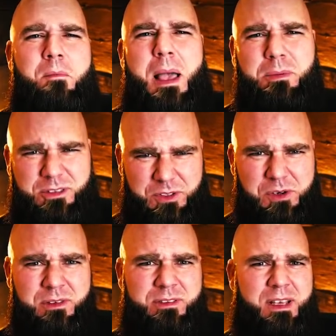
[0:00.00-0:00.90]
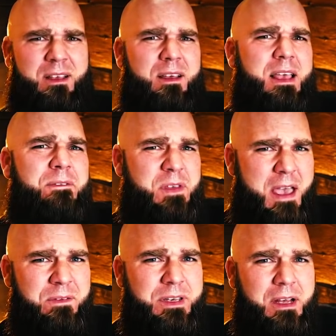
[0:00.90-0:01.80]
Bible students, if you
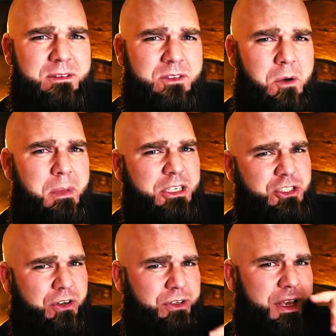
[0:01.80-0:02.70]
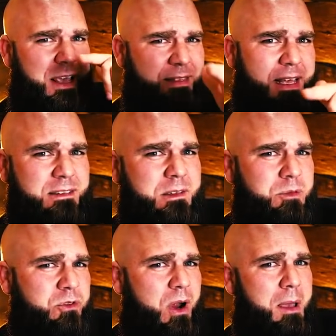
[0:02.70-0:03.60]
haven't done so, make sure you hit that
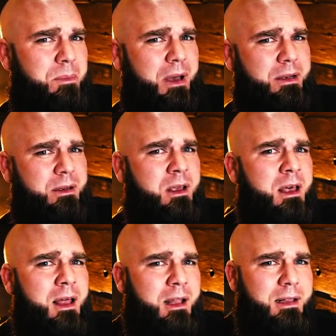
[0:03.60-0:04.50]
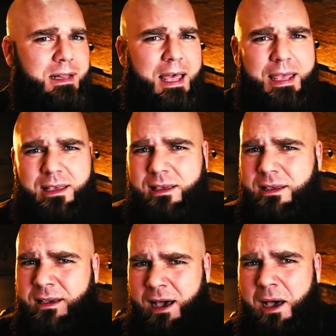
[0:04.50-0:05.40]
subscribe button, like,
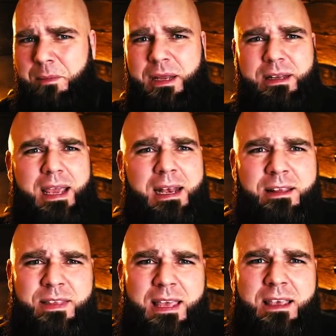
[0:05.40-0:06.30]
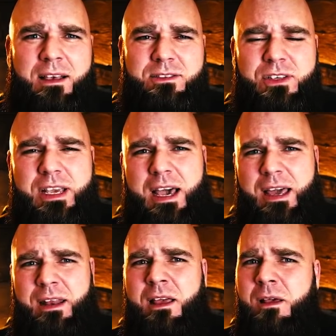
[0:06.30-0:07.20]
comment, anything else you got.